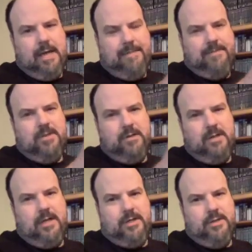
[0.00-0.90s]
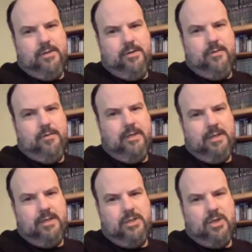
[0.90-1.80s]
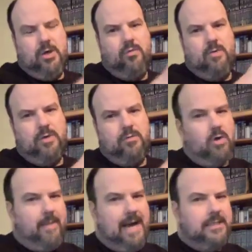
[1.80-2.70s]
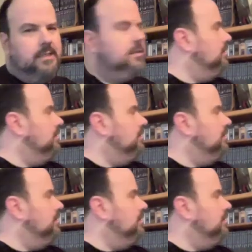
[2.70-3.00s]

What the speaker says: episode of Doctor Who that they showed was Robot,